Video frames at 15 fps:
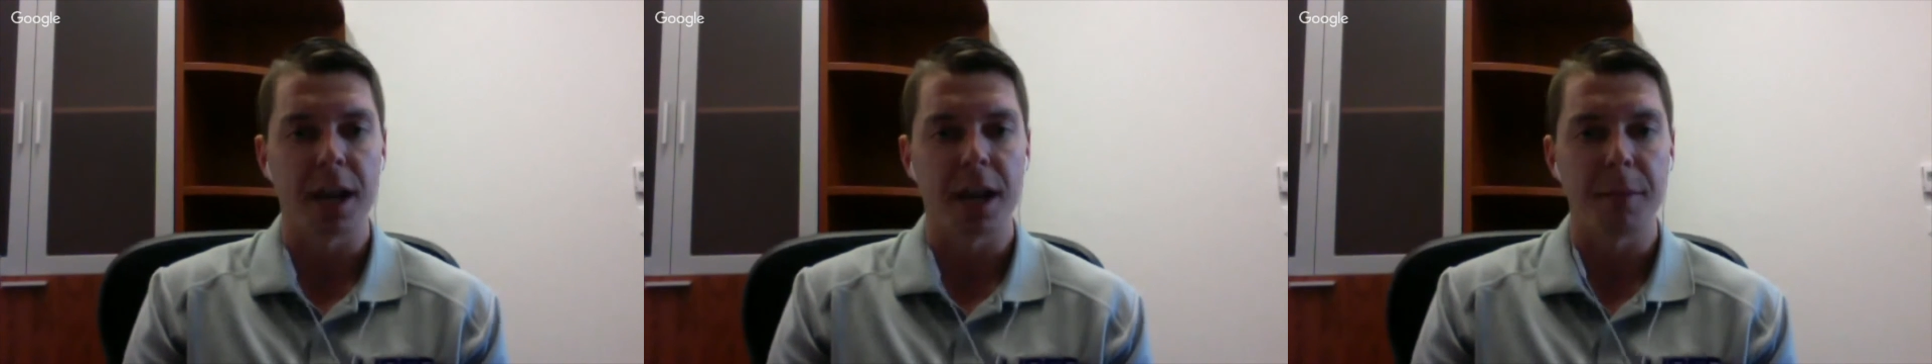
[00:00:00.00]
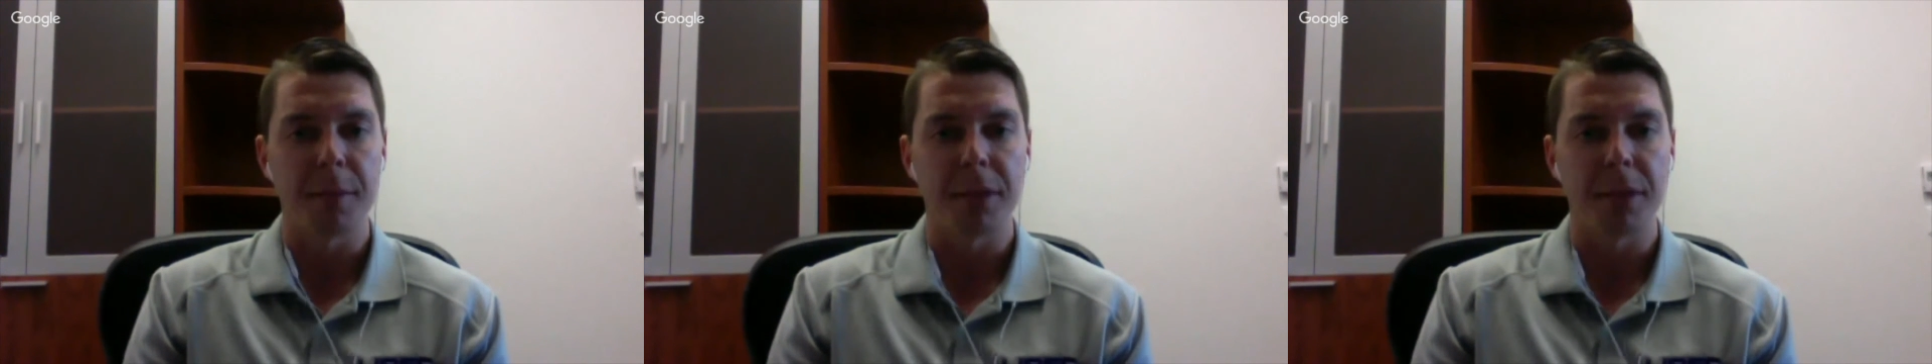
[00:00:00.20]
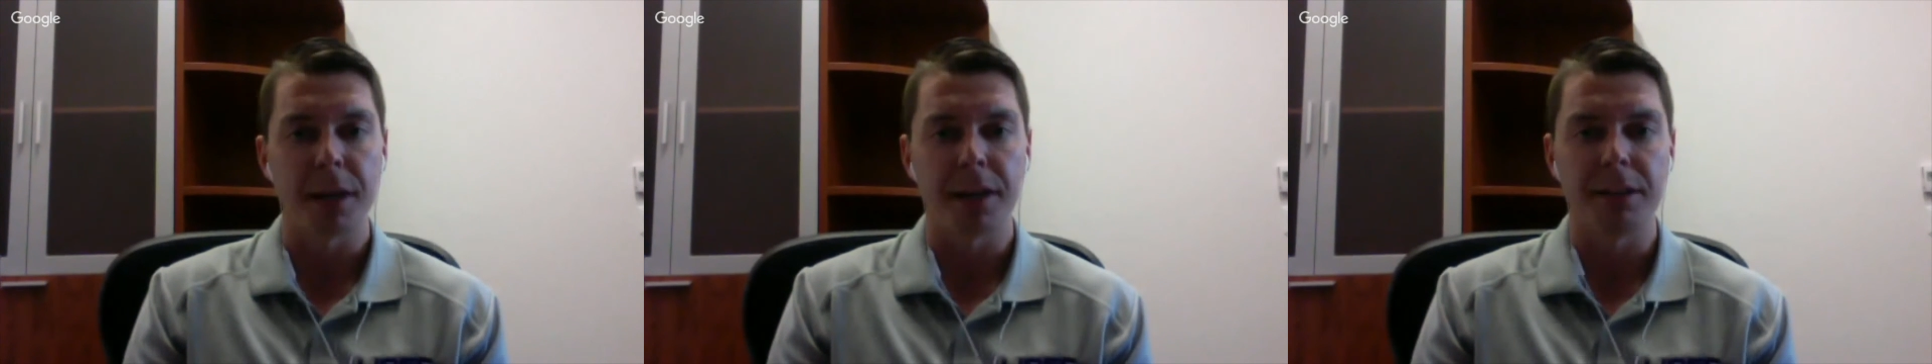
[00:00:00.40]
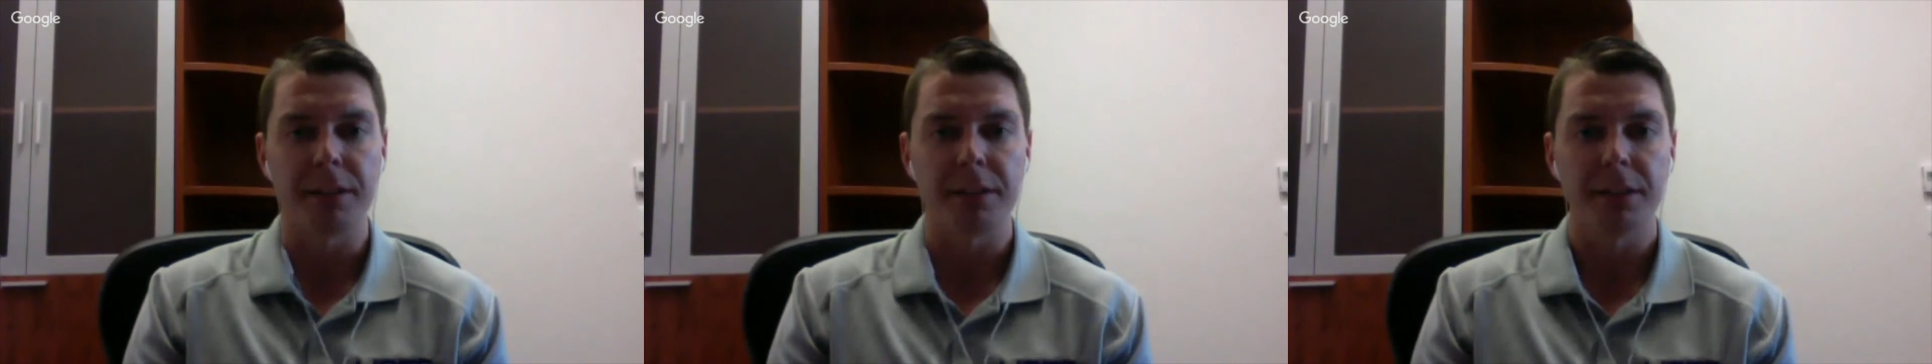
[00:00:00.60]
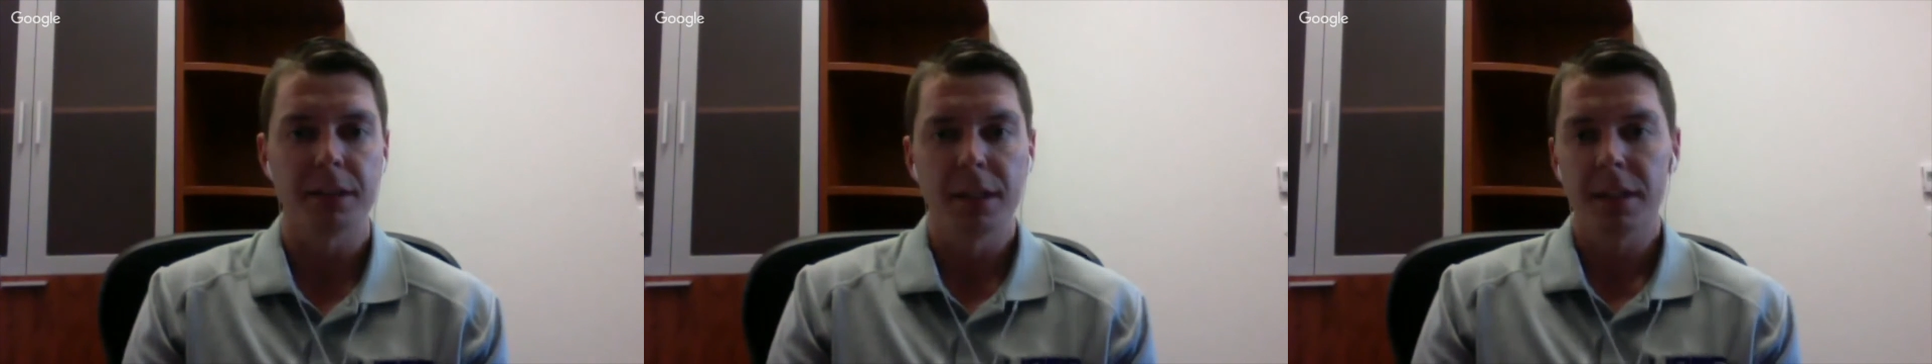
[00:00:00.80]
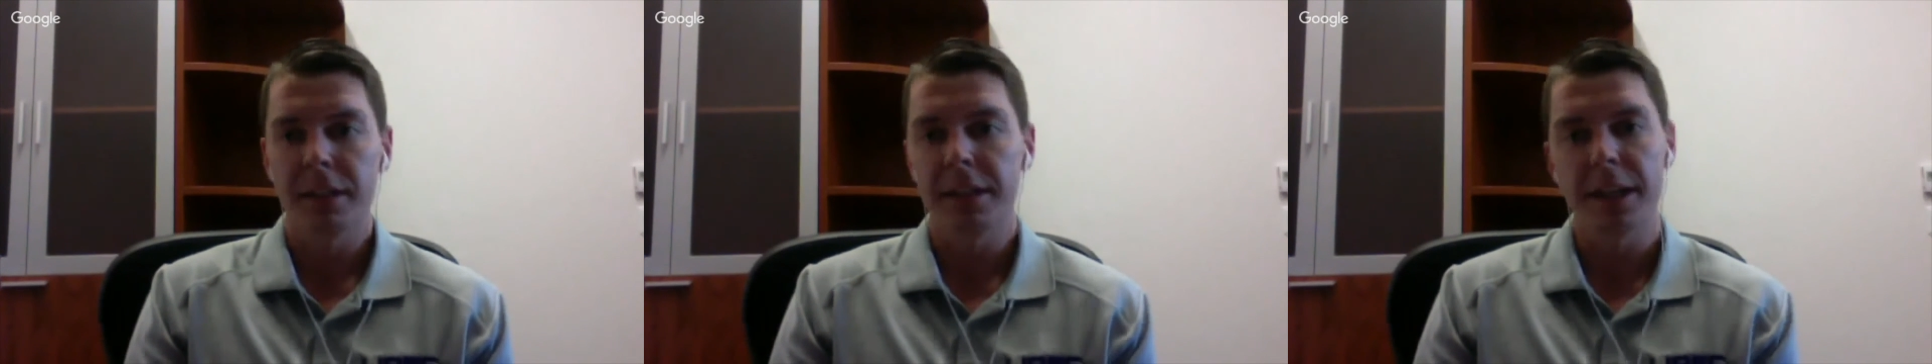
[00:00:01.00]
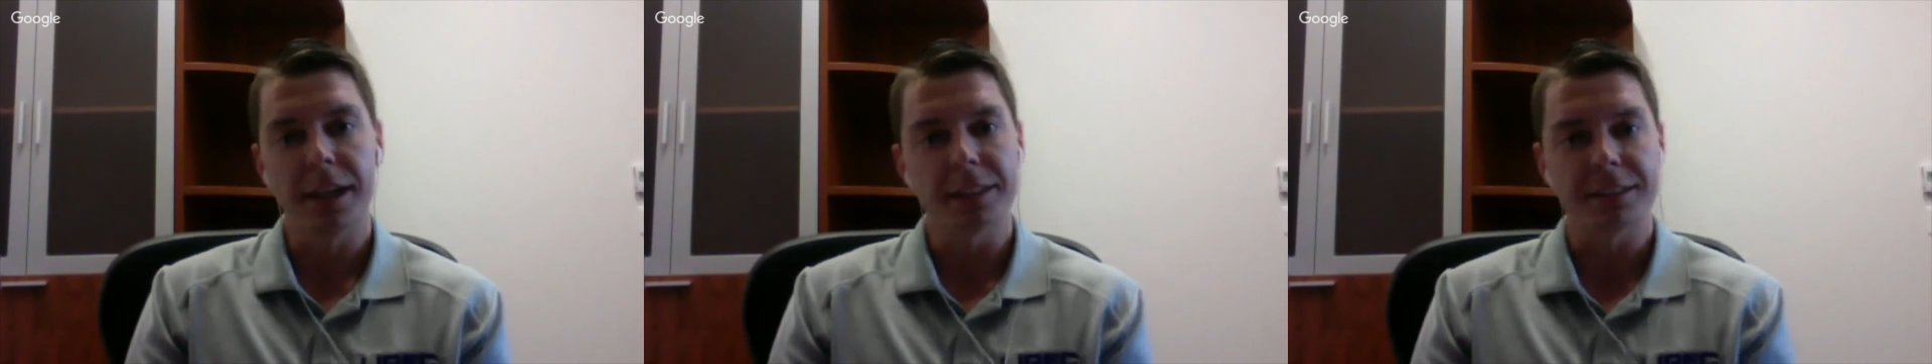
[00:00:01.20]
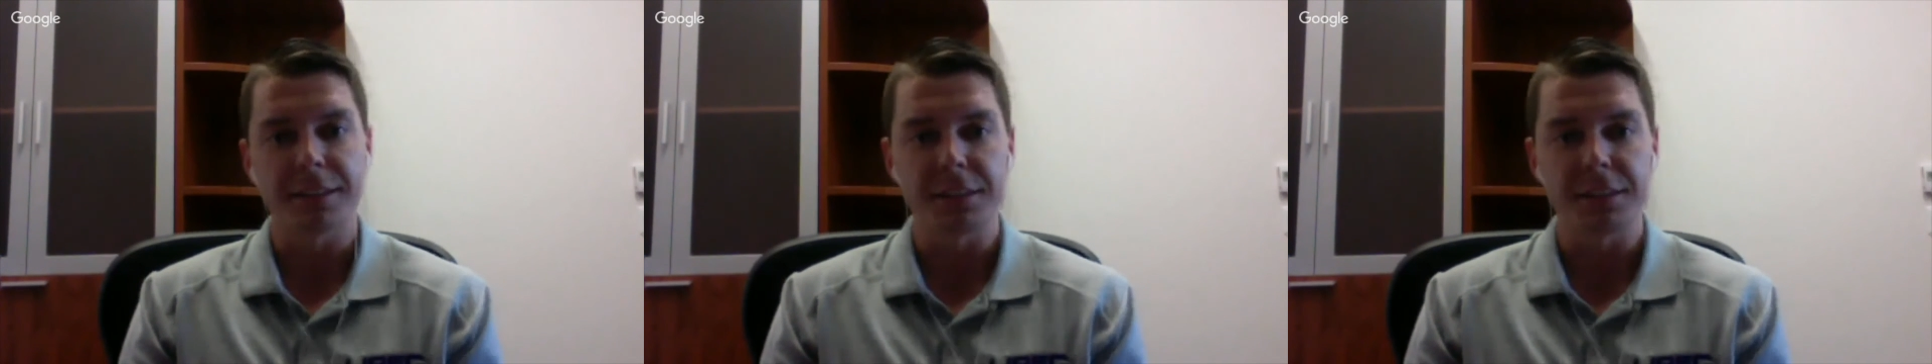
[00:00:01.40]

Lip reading: Because yes, it's in a